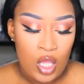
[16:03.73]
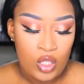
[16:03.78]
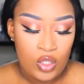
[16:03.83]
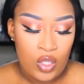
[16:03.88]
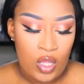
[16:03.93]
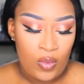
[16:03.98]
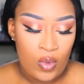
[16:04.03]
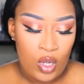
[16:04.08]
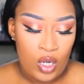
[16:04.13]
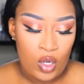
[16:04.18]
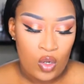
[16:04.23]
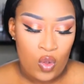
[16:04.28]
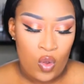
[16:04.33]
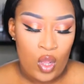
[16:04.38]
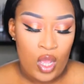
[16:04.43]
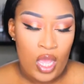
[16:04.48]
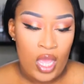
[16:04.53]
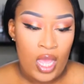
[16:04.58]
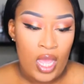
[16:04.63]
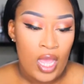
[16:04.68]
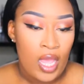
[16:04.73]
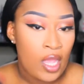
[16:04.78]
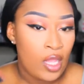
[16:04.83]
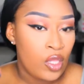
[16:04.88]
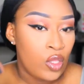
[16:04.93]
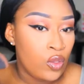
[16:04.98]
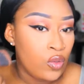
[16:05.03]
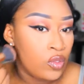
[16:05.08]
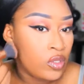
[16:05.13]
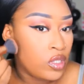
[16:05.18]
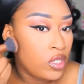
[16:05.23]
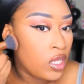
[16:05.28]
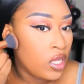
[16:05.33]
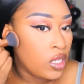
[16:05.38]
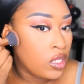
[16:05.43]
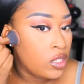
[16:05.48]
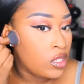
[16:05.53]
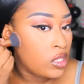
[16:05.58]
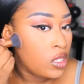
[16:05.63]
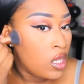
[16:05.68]
So I'm going to go ahead and use
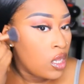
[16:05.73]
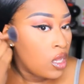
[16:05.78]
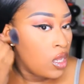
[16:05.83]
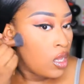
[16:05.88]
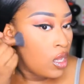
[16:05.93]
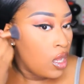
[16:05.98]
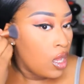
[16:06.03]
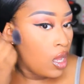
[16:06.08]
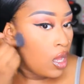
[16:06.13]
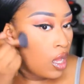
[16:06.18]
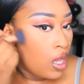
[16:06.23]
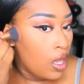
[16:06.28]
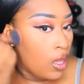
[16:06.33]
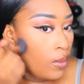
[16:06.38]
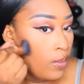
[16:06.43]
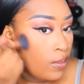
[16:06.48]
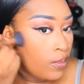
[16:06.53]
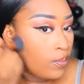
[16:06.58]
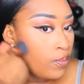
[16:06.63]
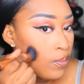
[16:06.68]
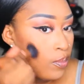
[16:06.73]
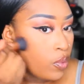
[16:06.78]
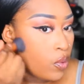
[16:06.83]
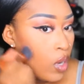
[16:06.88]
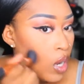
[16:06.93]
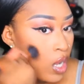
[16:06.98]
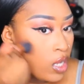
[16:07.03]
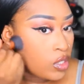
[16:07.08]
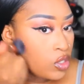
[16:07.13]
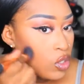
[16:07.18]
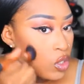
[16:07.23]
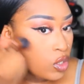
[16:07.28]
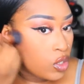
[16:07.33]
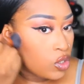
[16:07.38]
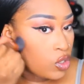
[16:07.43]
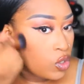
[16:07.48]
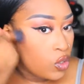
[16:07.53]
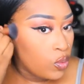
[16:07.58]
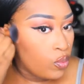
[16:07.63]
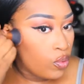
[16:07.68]
this
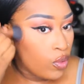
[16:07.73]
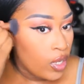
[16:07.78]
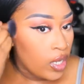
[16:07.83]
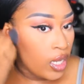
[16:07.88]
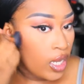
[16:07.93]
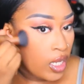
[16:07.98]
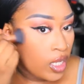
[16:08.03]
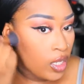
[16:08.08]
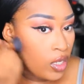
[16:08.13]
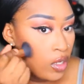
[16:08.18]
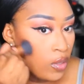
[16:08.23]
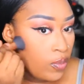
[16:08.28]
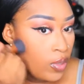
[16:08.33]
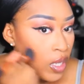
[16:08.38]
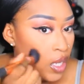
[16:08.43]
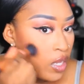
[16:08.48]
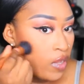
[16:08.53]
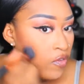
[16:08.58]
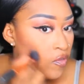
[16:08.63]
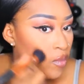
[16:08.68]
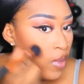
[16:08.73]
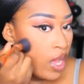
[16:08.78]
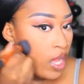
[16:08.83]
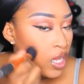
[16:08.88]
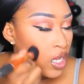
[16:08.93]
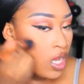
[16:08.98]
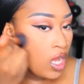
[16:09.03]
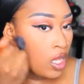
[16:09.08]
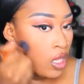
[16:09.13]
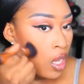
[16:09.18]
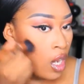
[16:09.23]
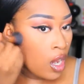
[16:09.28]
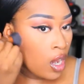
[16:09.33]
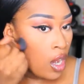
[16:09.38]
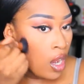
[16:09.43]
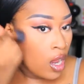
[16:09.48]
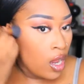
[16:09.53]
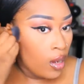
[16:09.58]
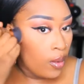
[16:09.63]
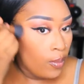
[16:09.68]
bronzer to bring a little bit of my color
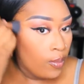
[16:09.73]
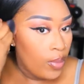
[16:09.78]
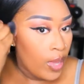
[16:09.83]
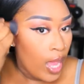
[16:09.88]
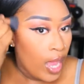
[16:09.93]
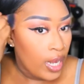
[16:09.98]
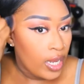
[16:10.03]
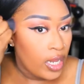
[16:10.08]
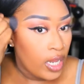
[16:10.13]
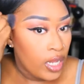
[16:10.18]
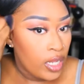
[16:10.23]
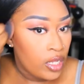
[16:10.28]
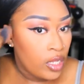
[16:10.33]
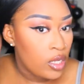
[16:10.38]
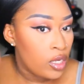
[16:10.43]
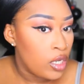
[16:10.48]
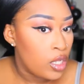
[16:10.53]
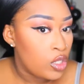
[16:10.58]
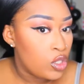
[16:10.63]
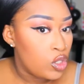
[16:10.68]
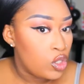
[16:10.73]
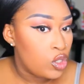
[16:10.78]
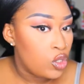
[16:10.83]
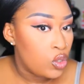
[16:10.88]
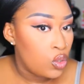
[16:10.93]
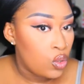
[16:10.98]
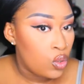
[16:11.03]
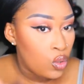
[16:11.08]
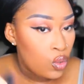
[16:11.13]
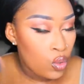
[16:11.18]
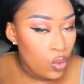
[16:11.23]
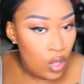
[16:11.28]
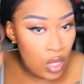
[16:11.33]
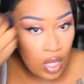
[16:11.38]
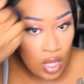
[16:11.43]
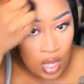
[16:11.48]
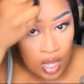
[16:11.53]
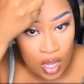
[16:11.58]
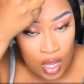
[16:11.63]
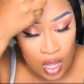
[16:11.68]
back into
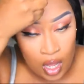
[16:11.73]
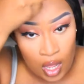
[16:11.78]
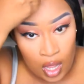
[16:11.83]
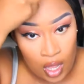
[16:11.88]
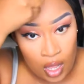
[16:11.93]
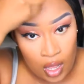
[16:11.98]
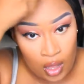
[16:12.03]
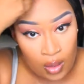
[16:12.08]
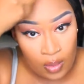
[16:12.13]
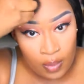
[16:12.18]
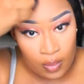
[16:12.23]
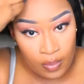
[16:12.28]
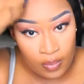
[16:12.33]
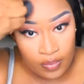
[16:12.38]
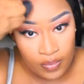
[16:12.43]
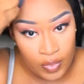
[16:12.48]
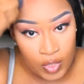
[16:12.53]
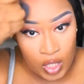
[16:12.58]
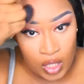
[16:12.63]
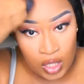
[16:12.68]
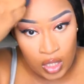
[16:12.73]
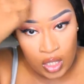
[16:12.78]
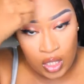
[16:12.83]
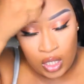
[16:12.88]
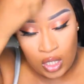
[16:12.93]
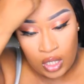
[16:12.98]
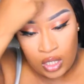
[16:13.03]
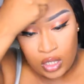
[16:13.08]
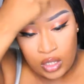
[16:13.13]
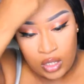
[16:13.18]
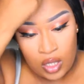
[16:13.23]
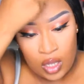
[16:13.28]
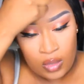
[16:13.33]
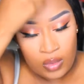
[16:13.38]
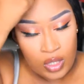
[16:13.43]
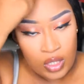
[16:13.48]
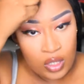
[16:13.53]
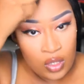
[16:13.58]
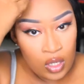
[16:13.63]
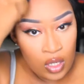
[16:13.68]
the look. So
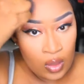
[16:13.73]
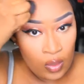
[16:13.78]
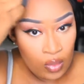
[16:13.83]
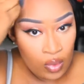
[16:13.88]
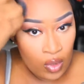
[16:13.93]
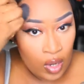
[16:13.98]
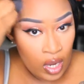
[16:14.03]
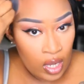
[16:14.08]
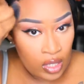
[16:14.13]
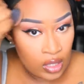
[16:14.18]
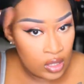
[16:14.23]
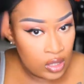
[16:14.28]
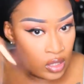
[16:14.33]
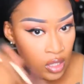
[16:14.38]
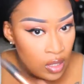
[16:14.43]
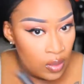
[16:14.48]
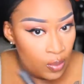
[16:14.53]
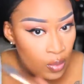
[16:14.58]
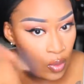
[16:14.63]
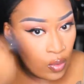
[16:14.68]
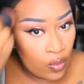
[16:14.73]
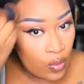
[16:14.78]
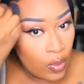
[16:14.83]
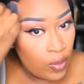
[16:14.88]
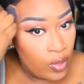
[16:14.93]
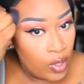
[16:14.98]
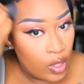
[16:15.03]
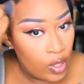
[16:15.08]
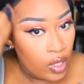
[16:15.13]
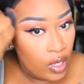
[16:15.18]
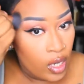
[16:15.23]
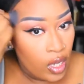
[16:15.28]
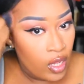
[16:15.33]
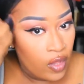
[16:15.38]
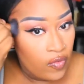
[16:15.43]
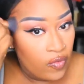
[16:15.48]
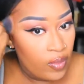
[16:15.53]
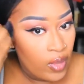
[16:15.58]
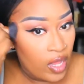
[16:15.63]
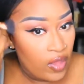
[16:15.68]
I'm just going to bronze the perimeter
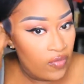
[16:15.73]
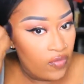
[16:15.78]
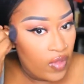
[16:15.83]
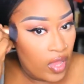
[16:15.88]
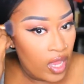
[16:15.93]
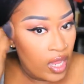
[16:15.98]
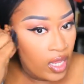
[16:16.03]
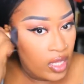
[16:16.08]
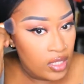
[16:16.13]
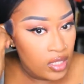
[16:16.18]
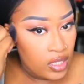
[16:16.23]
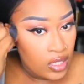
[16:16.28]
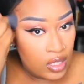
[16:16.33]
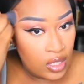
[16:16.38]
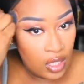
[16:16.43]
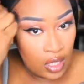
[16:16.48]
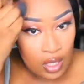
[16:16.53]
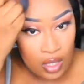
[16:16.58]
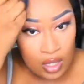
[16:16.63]
of my face.